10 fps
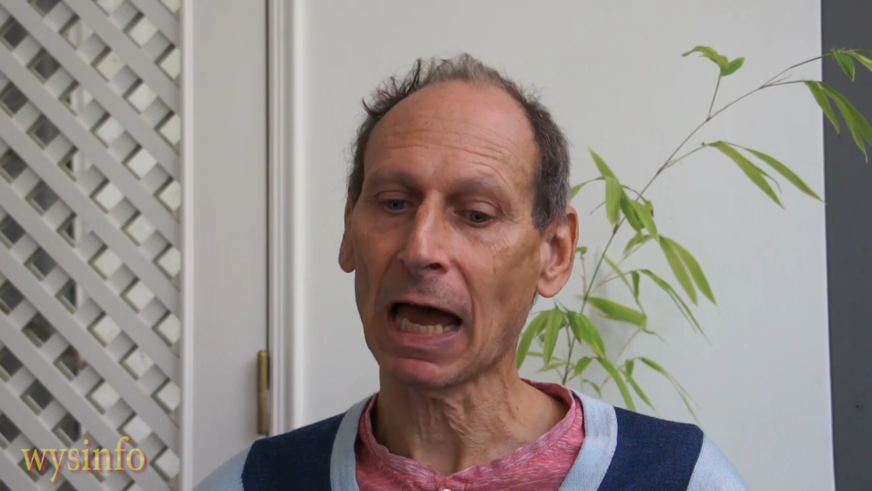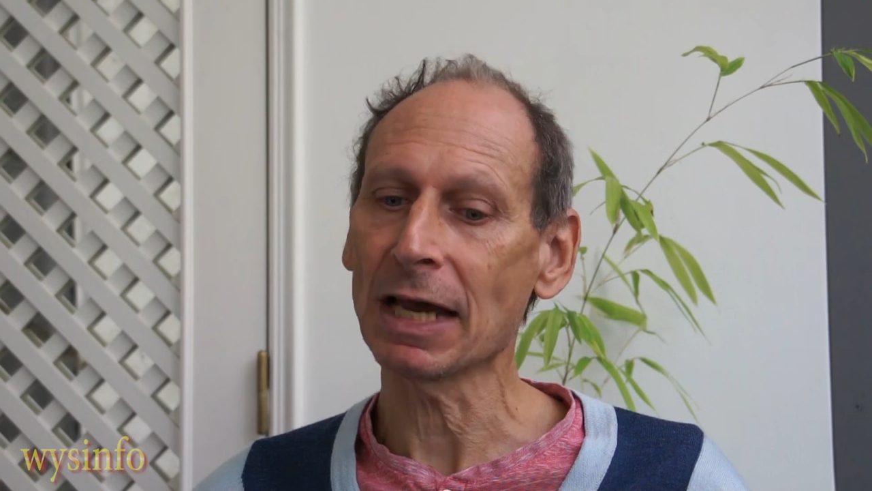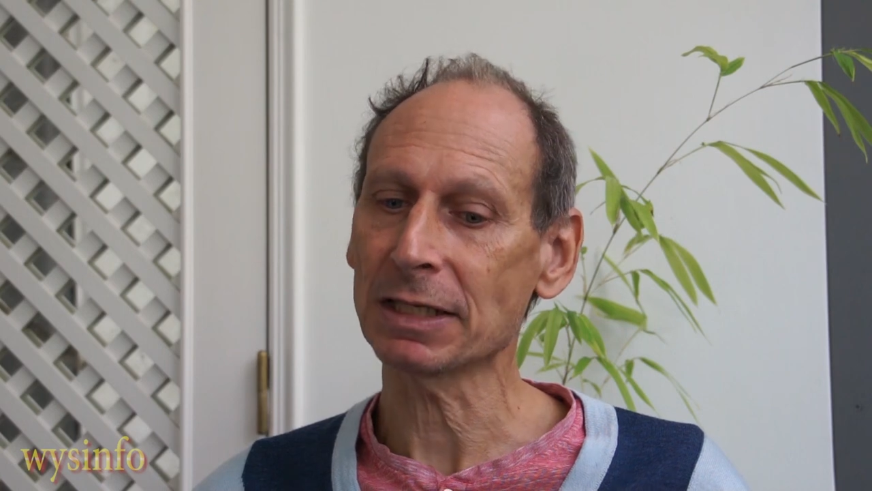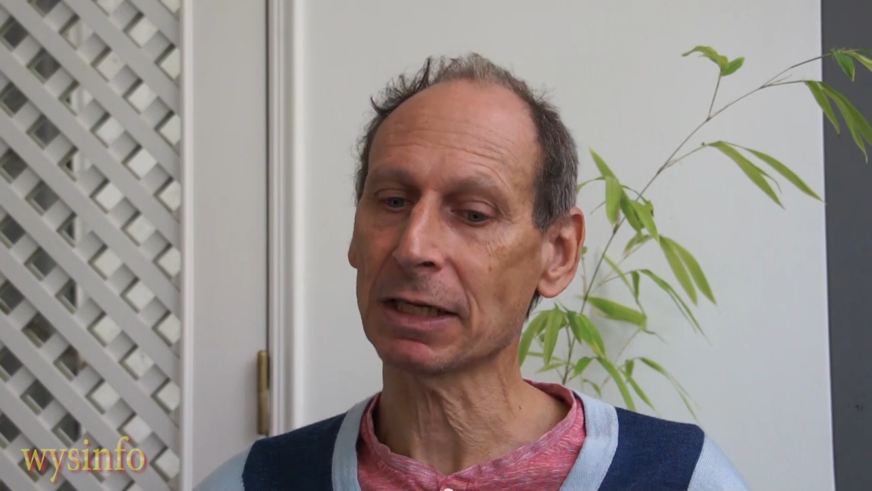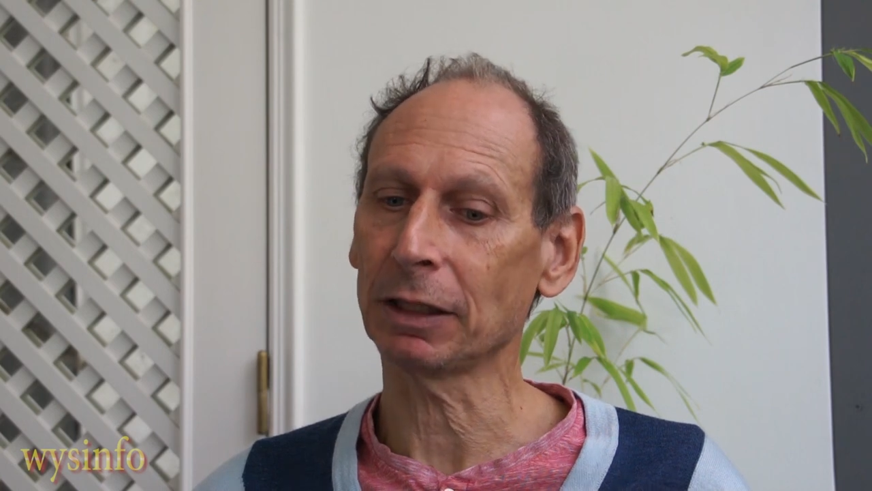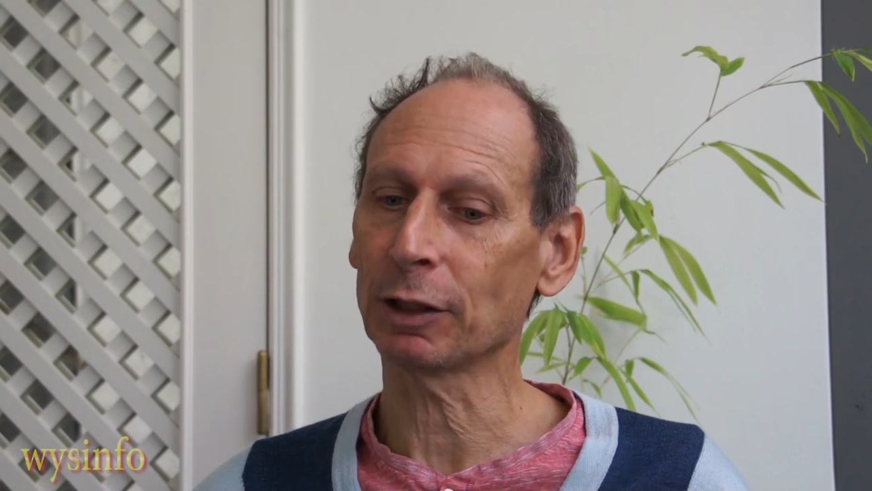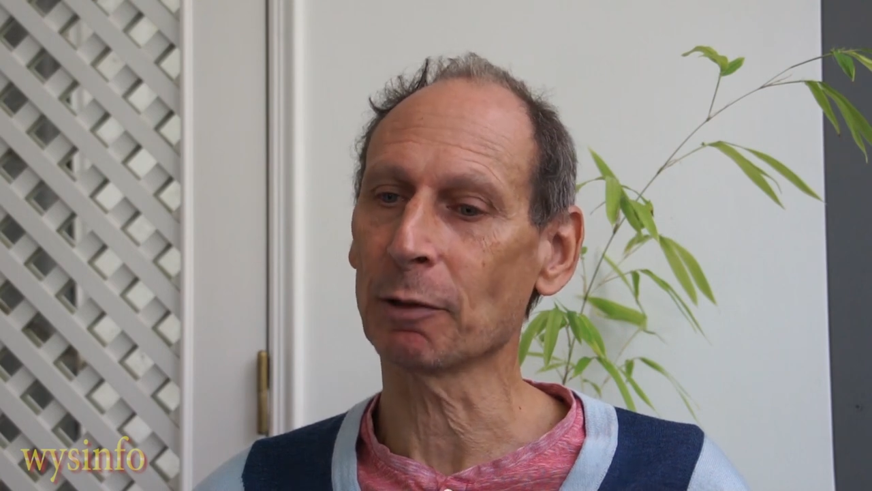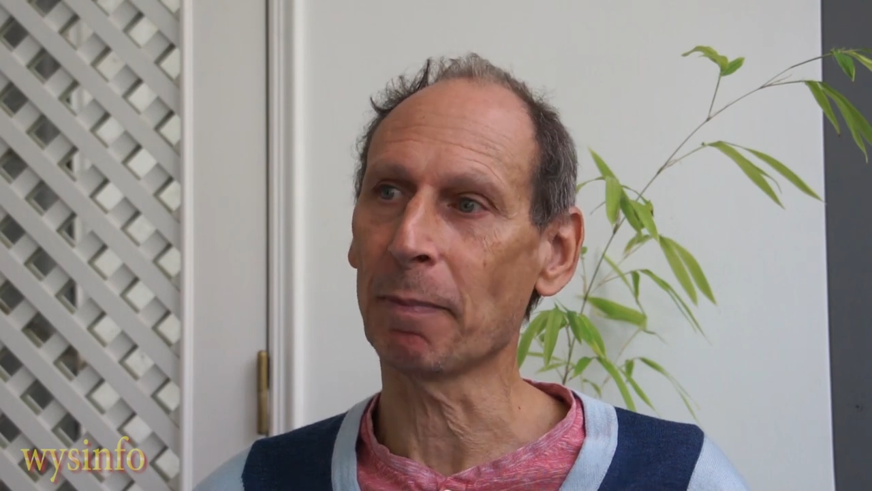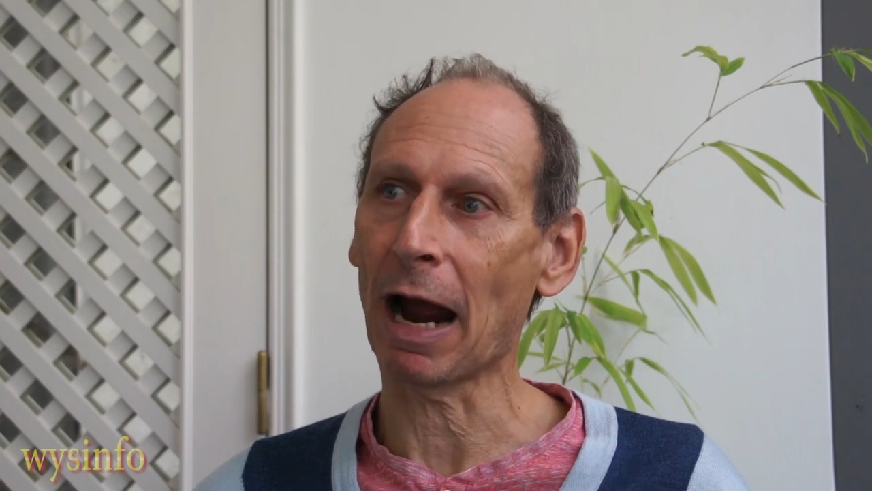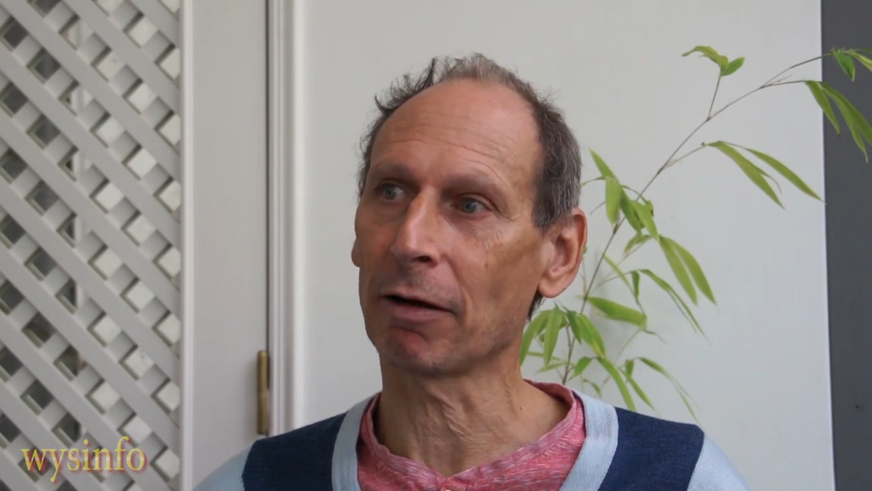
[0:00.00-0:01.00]
I studied
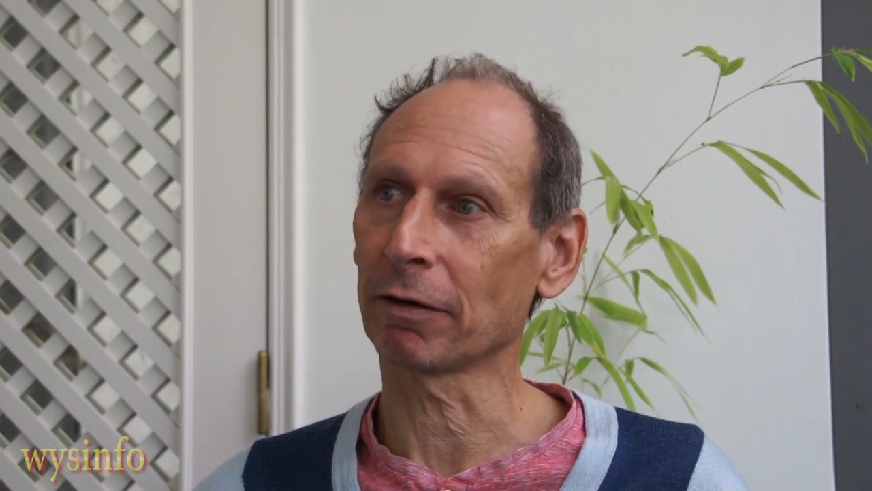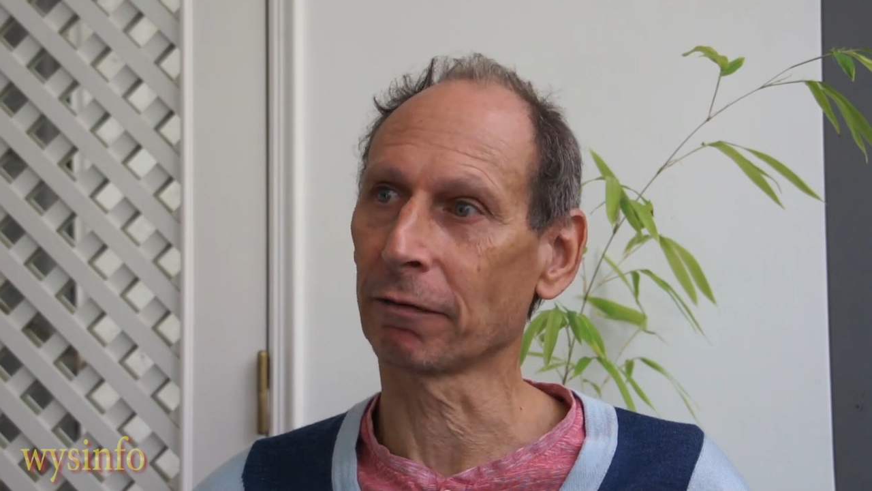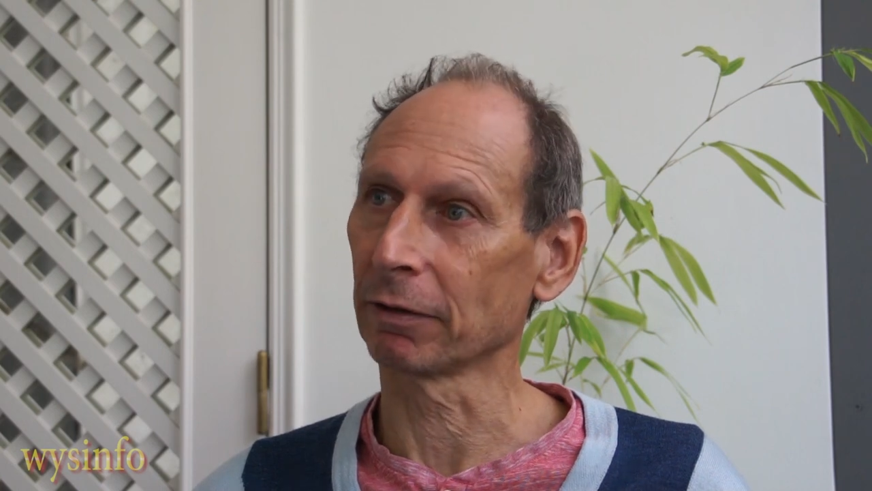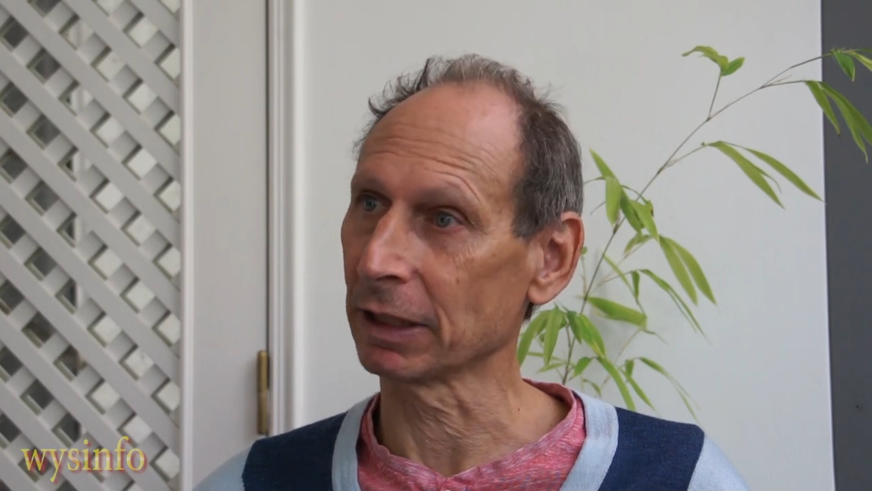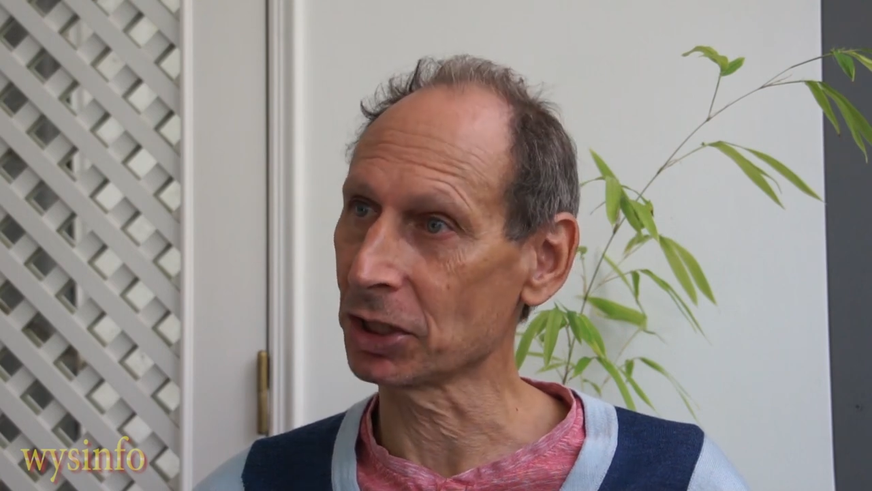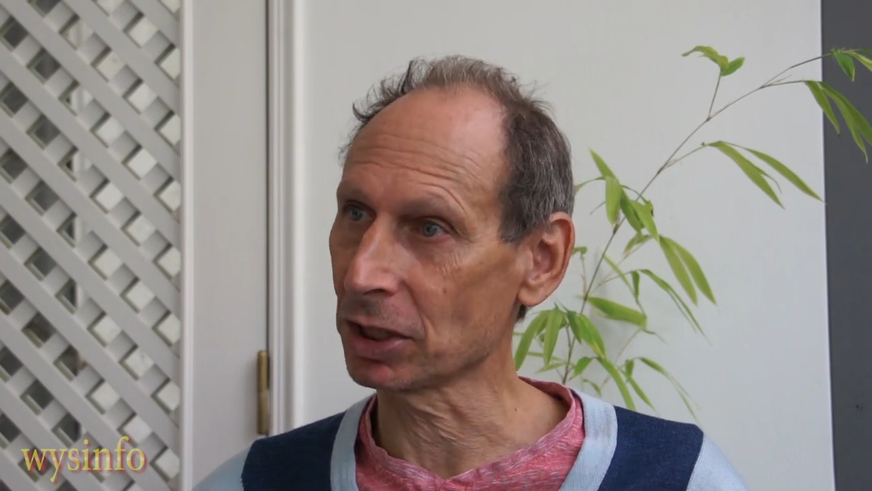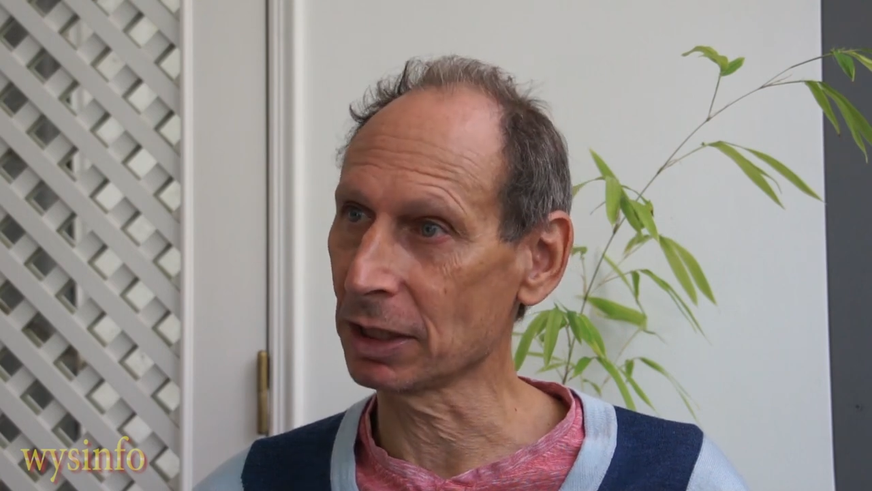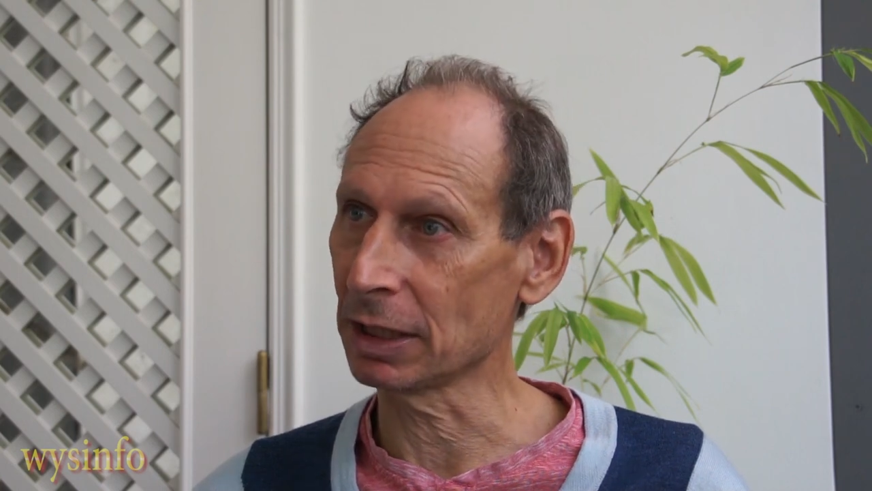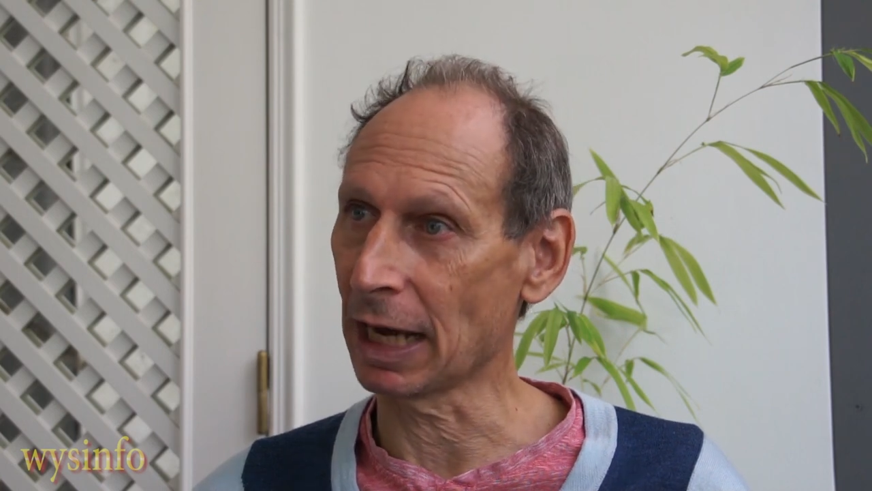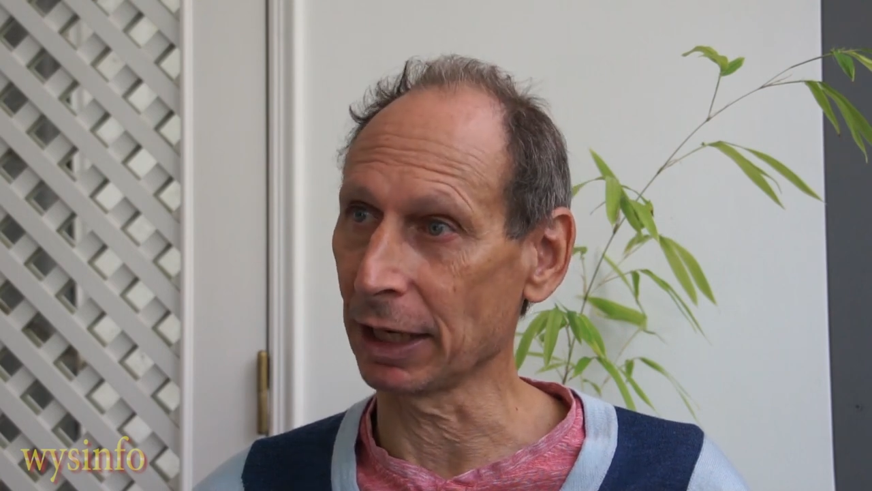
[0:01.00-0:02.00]
comparative religion